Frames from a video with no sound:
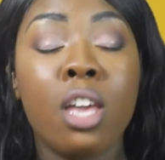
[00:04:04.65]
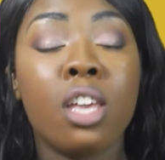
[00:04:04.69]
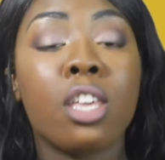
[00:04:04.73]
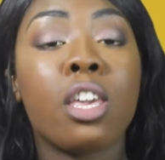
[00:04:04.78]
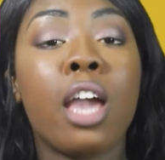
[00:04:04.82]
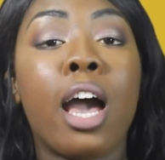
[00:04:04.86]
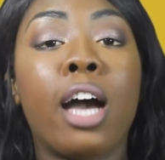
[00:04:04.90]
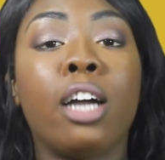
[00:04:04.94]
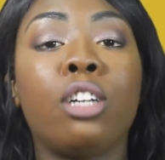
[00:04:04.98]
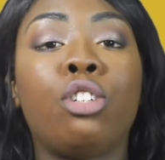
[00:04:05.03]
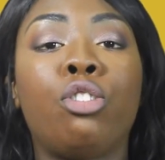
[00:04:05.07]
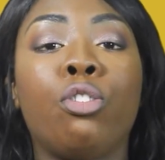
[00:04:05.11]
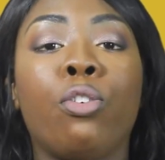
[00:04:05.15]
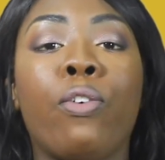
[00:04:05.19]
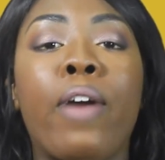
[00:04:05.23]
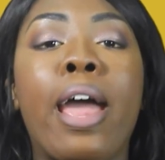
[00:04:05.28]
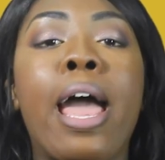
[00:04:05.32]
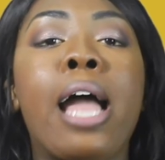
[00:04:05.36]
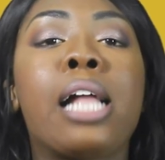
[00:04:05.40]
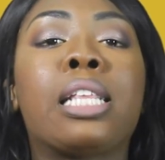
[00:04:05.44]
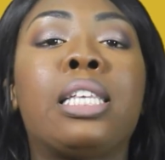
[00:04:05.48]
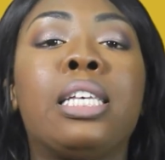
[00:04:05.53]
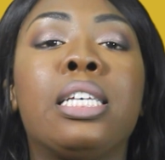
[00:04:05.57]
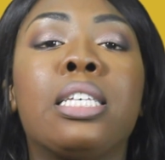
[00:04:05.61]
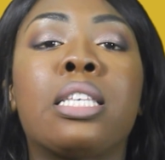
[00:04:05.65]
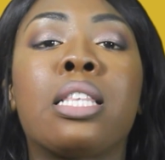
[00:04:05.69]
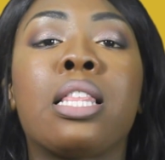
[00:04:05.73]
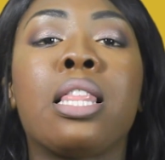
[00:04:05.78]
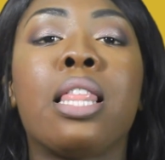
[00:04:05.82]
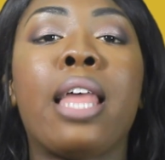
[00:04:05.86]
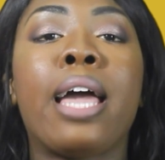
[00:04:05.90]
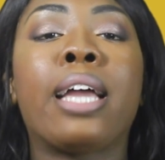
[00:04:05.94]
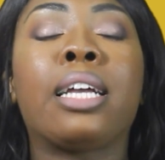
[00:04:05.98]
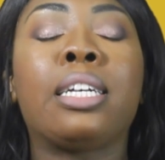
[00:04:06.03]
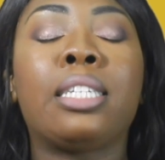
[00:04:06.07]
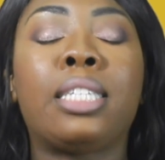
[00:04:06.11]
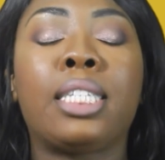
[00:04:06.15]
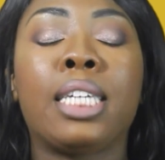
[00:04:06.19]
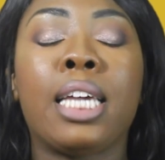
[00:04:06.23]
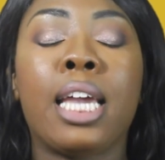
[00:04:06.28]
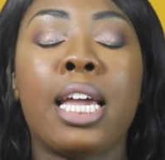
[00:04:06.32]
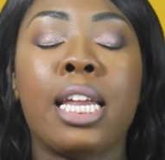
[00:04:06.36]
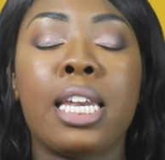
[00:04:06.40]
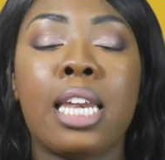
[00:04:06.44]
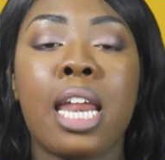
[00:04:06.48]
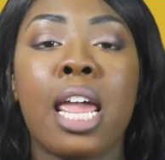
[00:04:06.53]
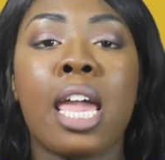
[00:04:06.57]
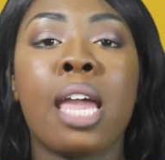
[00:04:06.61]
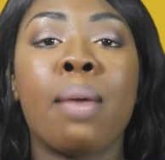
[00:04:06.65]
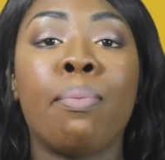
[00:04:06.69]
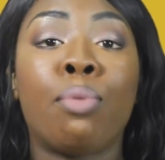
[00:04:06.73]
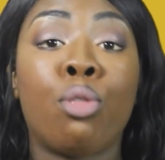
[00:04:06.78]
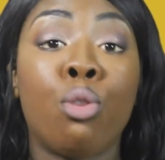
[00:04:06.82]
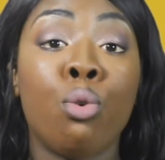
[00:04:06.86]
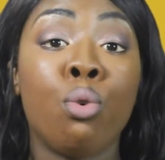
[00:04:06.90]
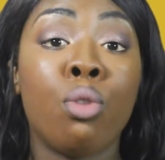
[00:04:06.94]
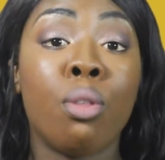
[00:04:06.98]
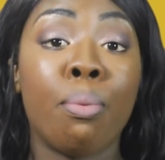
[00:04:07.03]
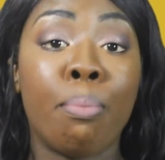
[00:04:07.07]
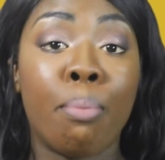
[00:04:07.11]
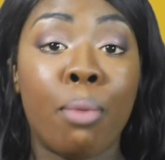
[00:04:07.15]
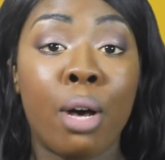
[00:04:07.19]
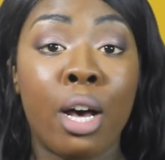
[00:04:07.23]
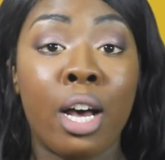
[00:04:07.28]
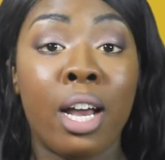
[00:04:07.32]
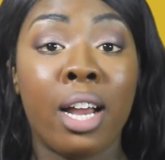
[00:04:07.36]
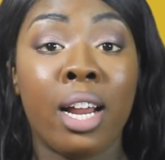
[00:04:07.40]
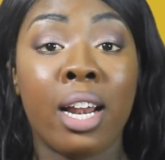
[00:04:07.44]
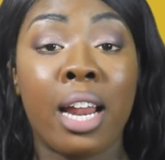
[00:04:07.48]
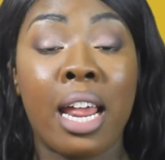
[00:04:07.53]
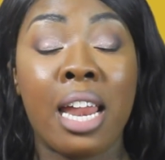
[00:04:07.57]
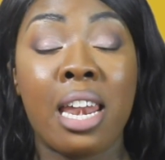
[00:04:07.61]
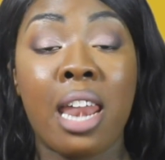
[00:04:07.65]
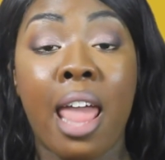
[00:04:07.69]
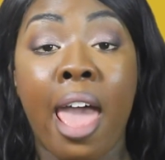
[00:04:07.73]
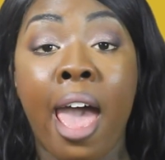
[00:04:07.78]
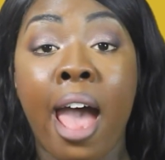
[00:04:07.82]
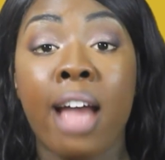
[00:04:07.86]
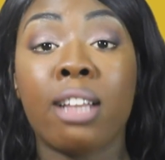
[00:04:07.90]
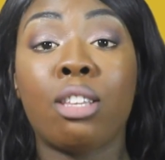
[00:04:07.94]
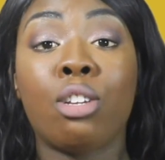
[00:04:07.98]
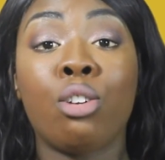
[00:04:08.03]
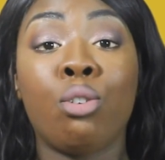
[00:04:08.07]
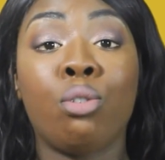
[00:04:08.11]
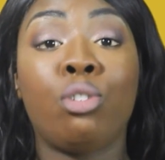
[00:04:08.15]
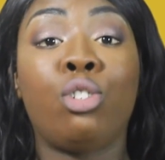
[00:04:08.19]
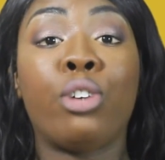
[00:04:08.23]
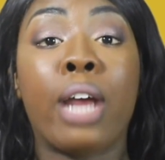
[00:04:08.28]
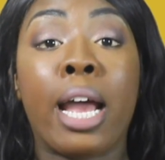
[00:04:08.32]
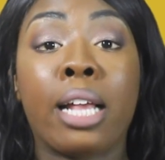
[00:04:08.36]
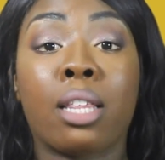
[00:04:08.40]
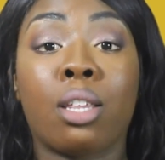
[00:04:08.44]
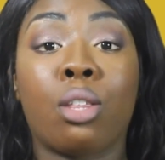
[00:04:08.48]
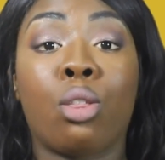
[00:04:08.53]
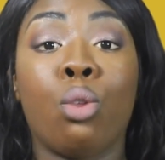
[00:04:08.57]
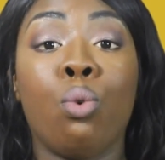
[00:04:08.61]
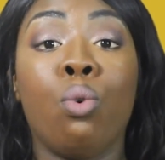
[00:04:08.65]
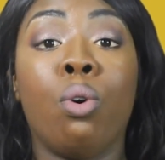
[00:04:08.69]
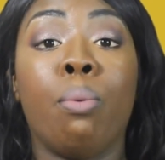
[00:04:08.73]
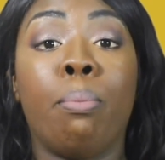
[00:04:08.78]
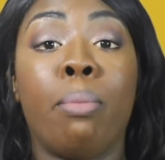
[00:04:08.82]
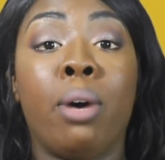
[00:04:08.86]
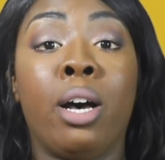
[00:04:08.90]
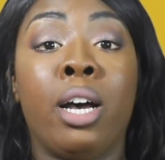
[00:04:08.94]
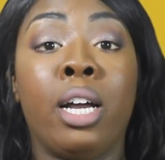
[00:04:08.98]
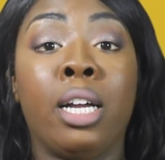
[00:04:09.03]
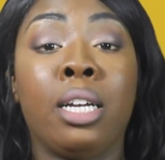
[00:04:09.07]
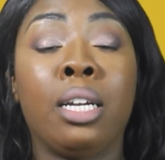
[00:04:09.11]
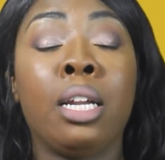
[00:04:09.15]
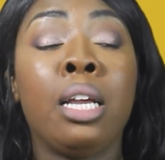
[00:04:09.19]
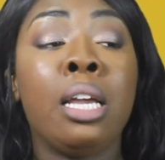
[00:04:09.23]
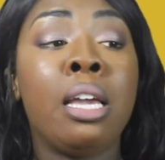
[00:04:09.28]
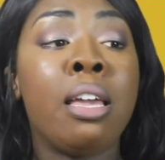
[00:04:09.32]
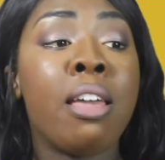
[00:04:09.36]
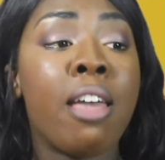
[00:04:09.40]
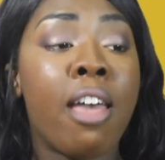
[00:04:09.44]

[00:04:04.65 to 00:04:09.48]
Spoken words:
y'all dragged his legacy and name through the mud, and after you dragged it through a mud